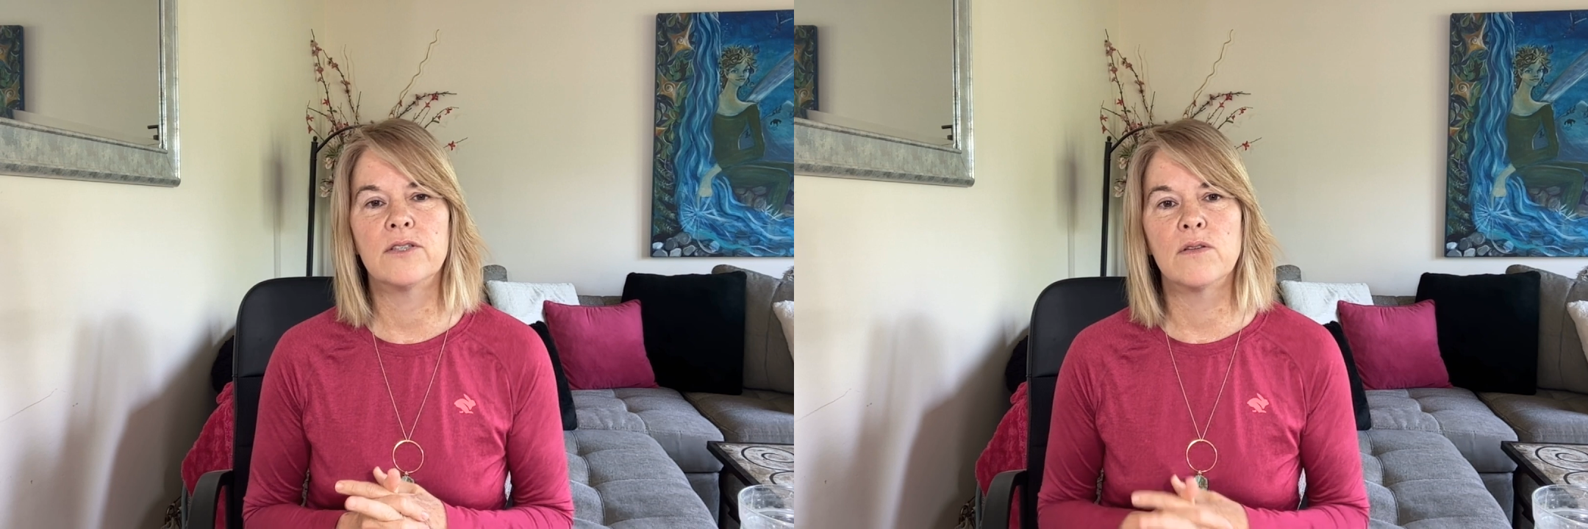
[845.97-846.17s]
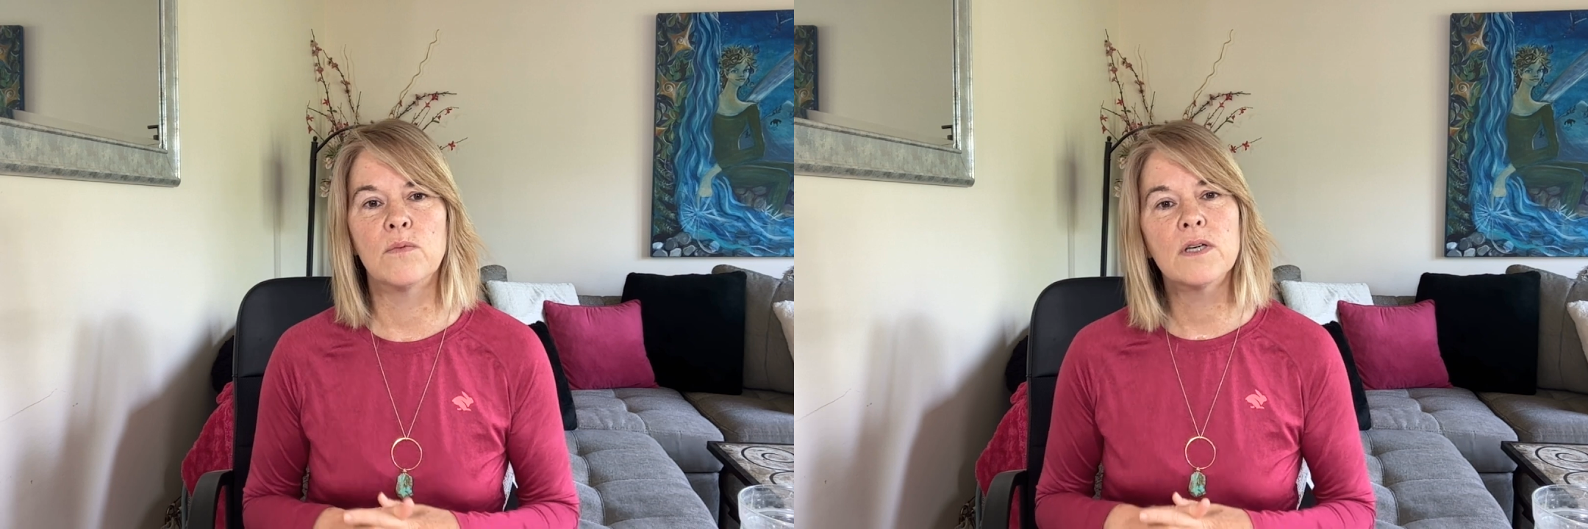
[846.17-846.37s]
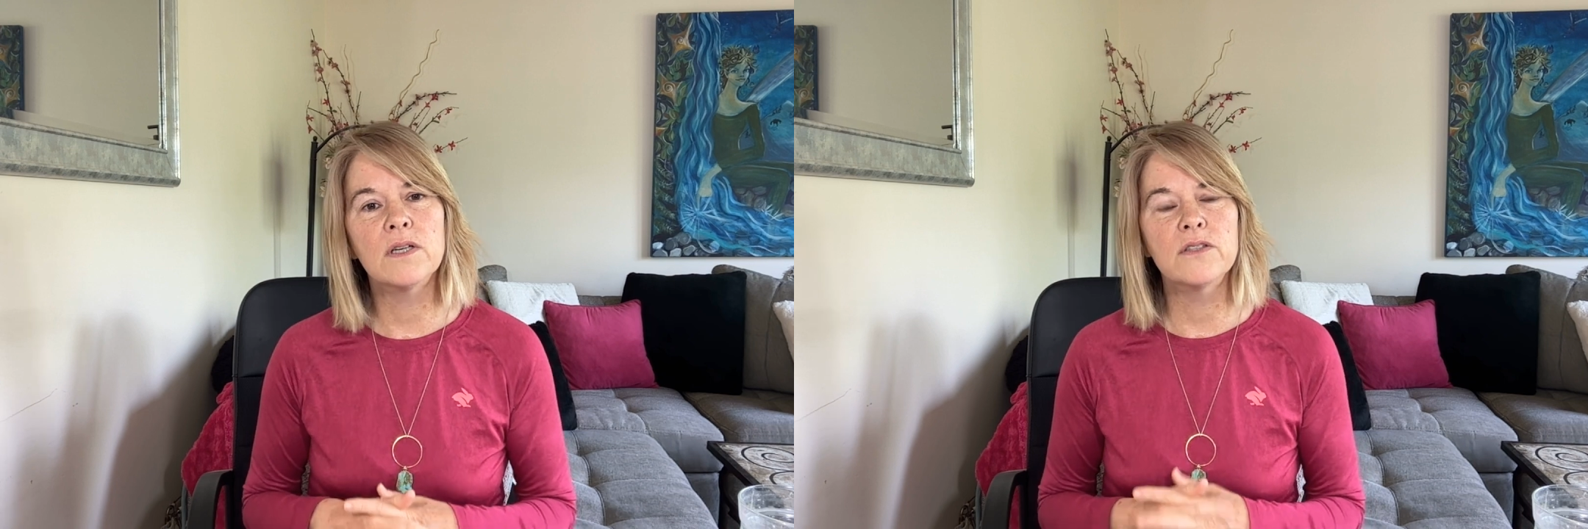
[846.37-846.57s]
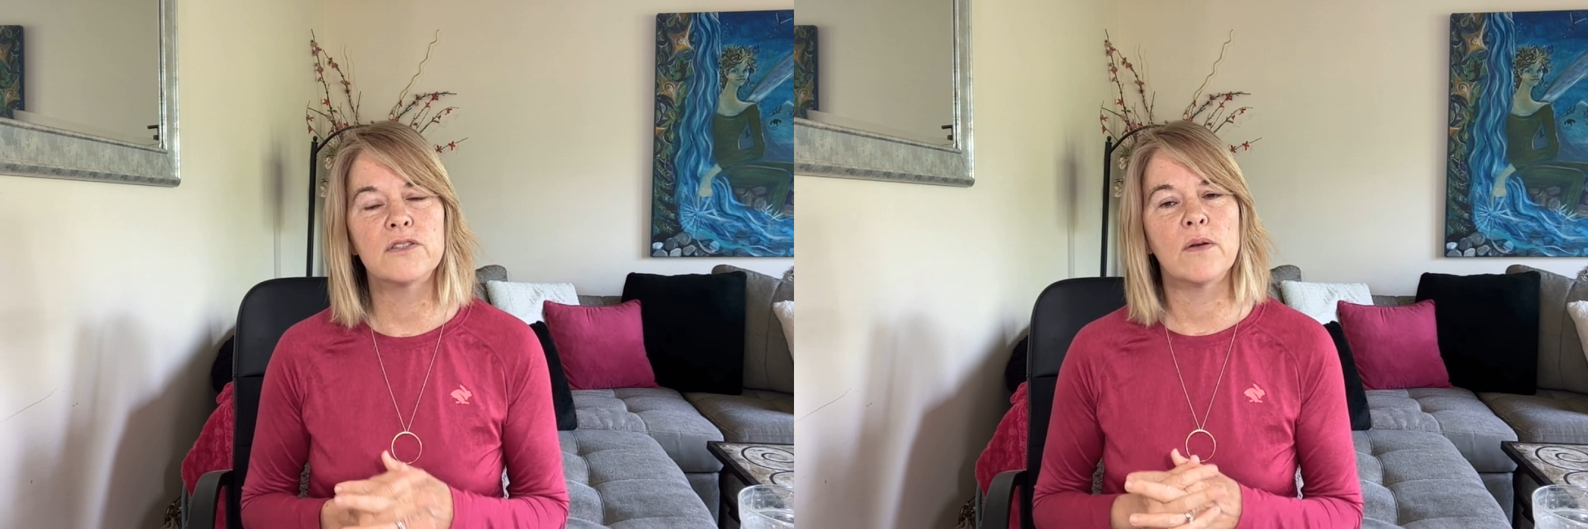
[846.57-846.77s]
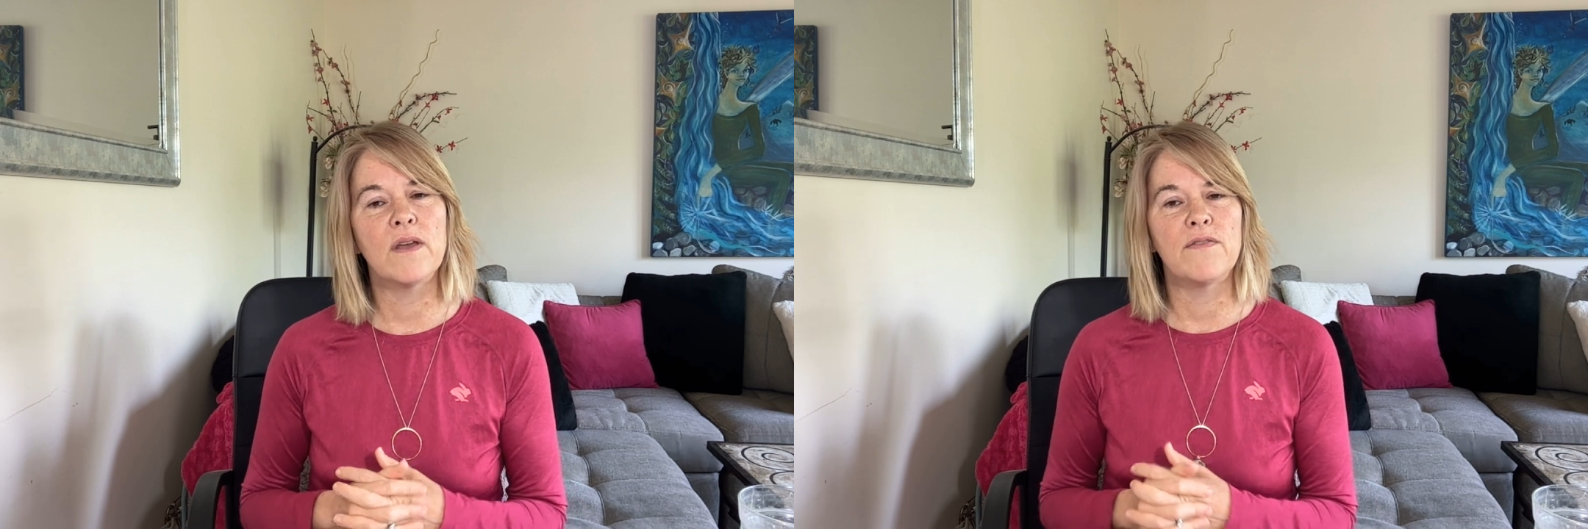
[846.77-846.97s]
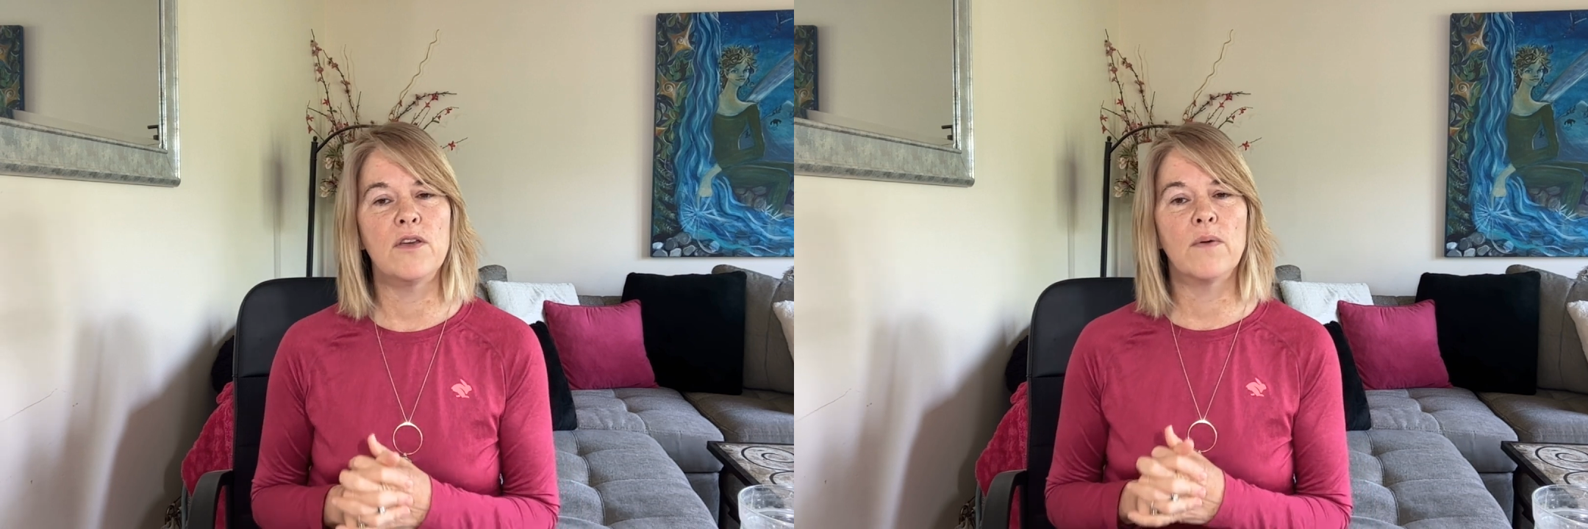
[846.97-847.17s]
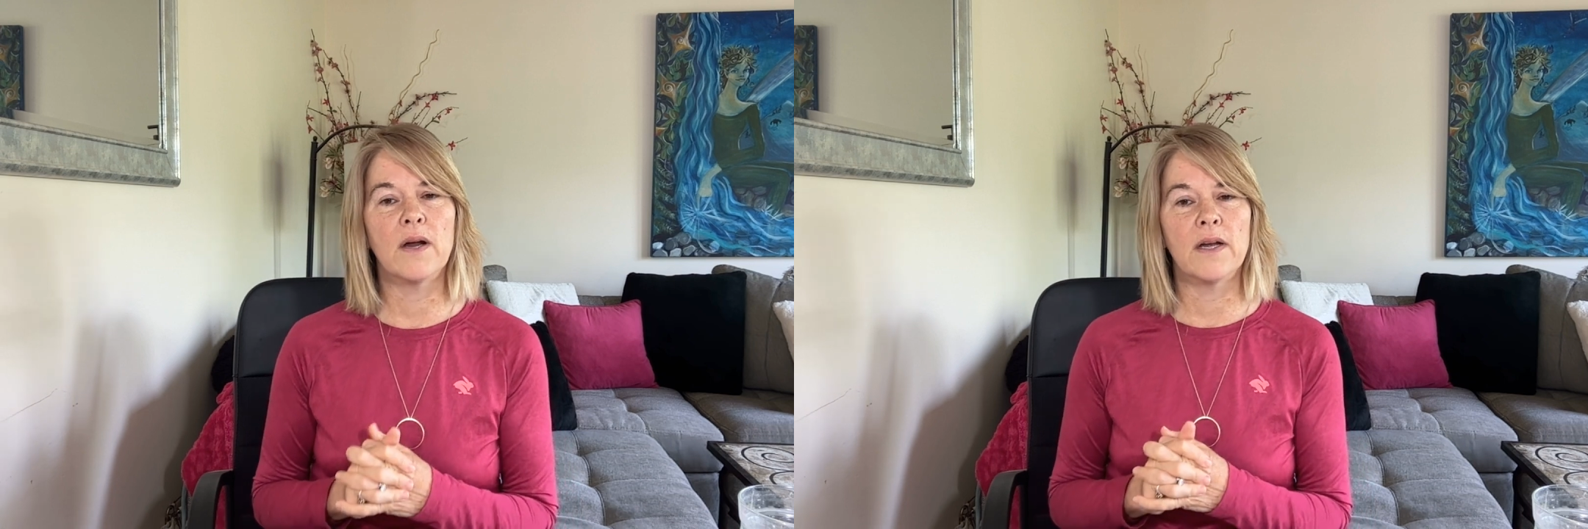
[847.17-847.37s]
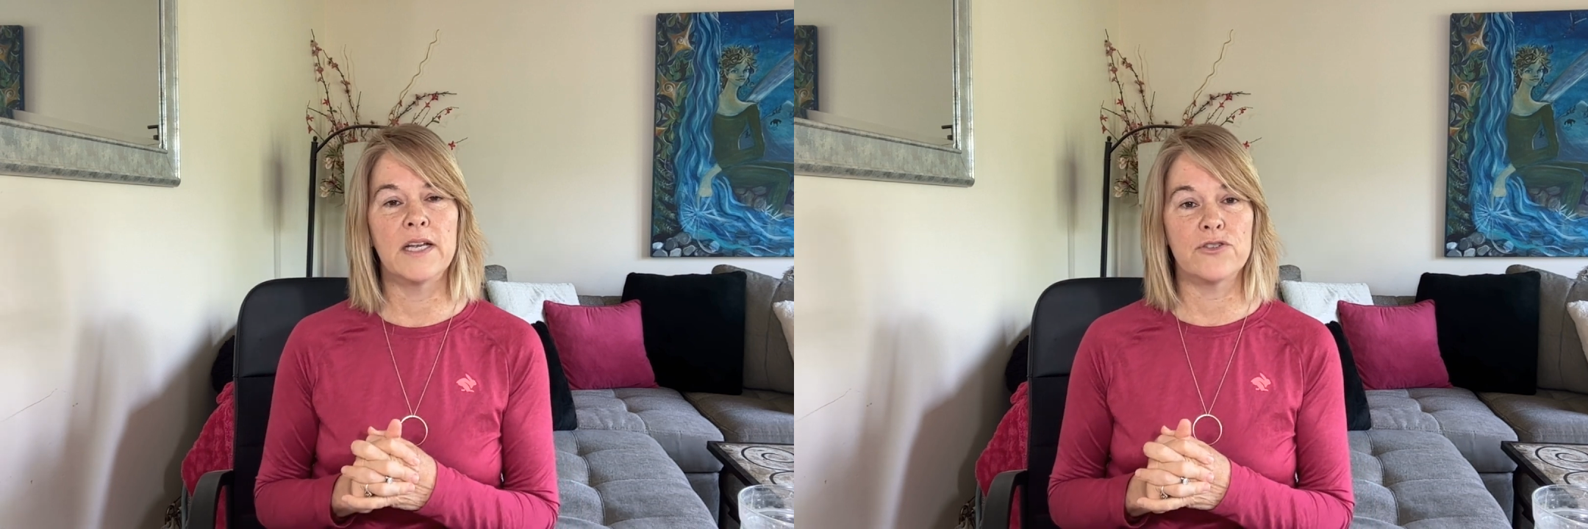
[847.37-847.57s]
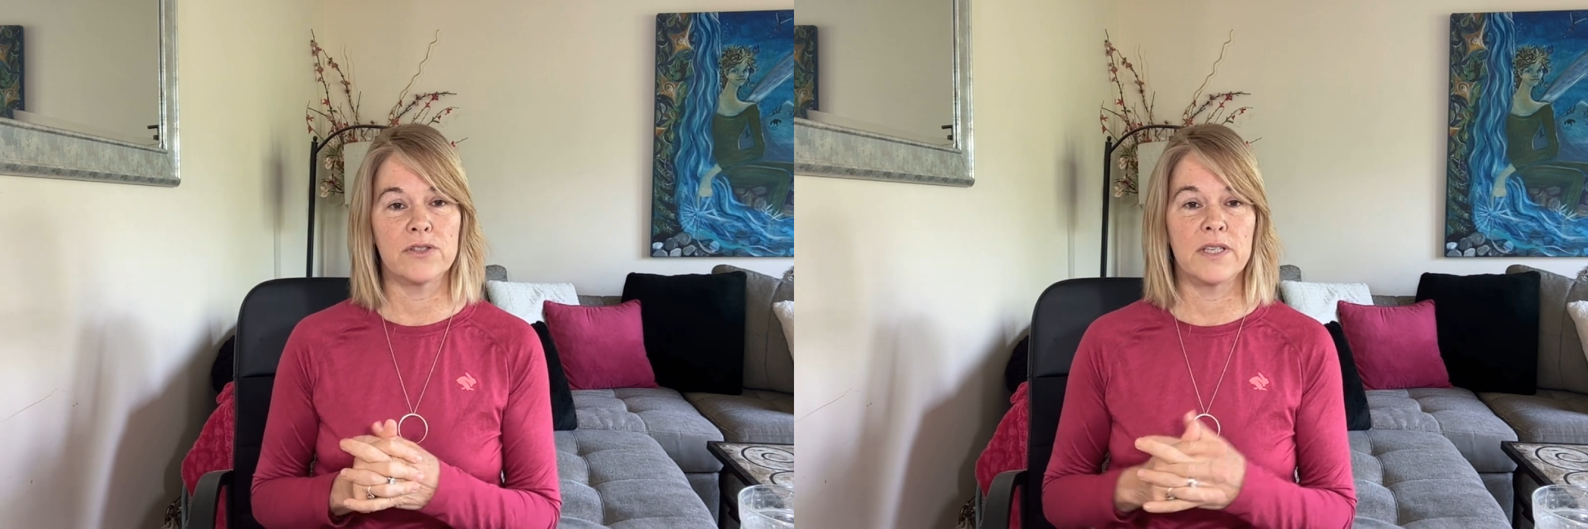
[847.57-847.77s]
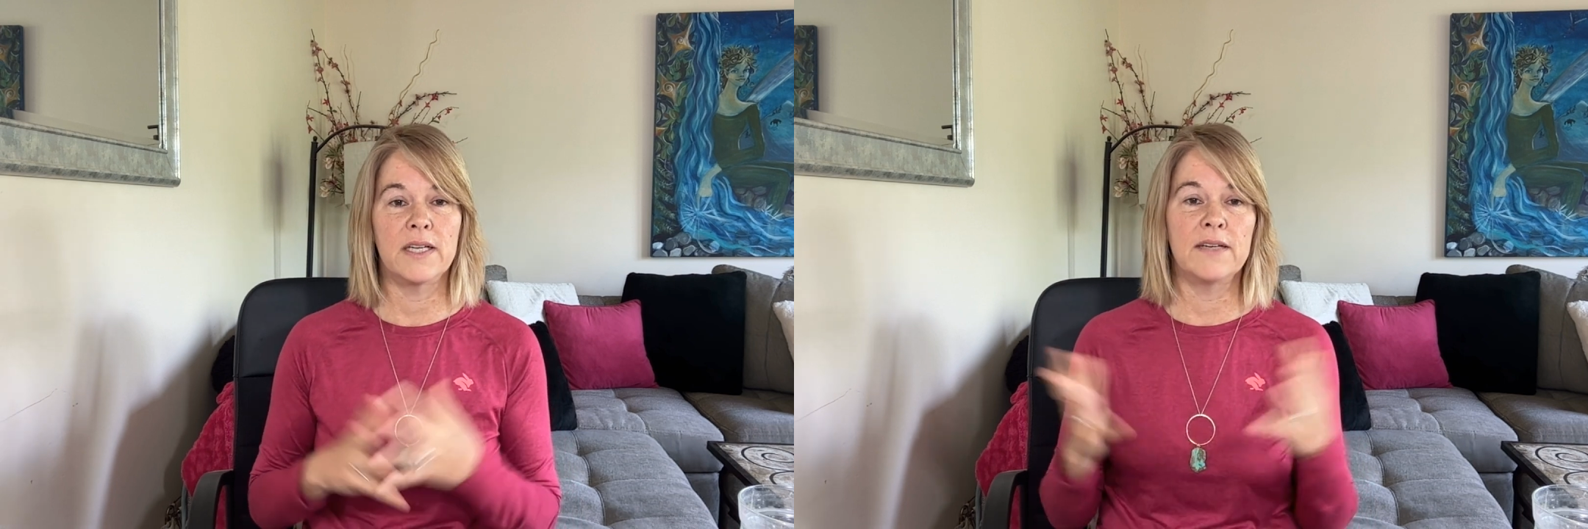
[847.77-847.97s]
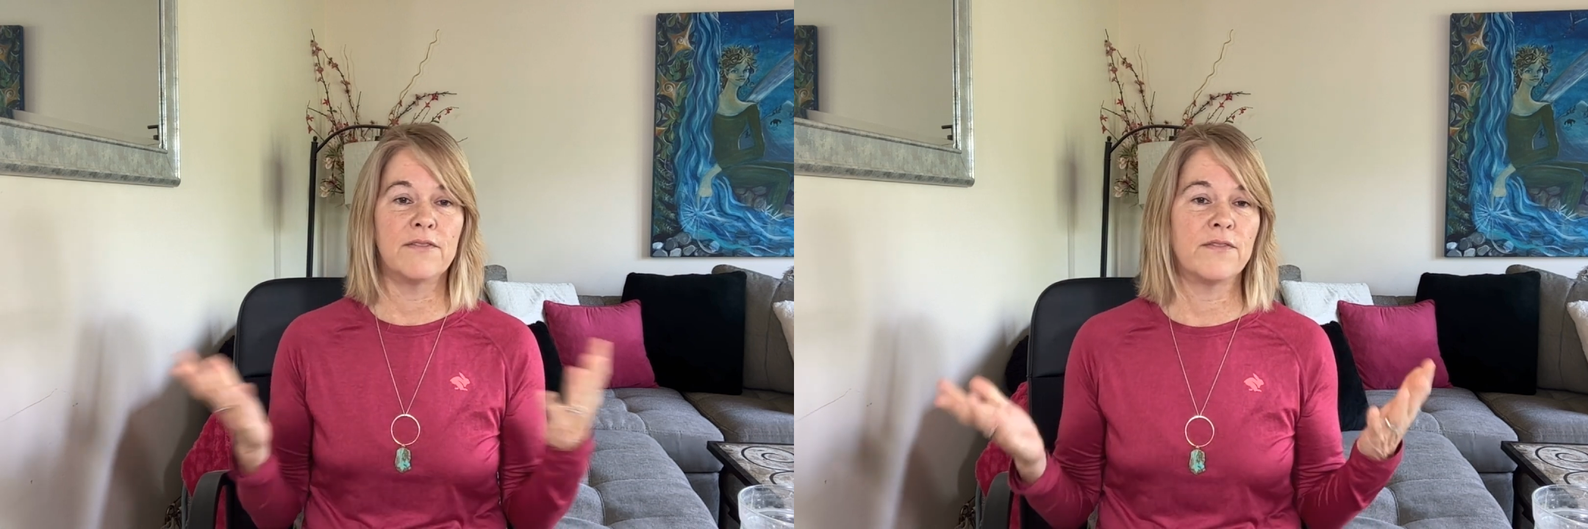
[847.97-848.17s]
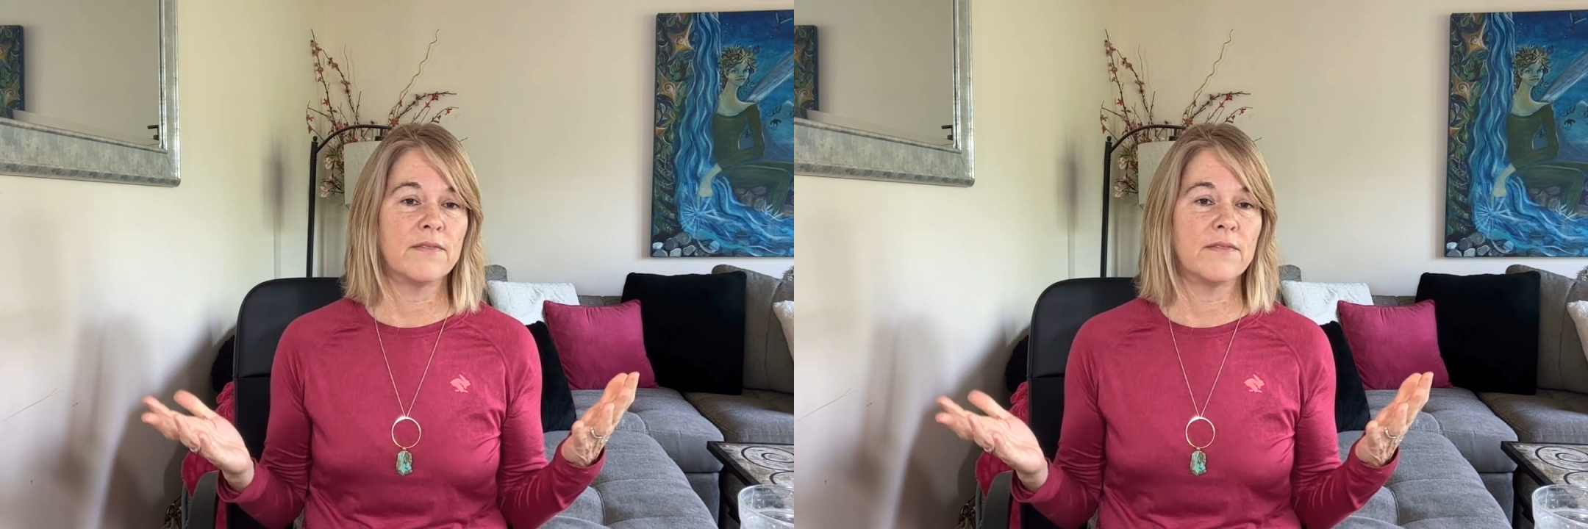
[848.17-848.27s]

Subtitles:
to the world. So if you are interested in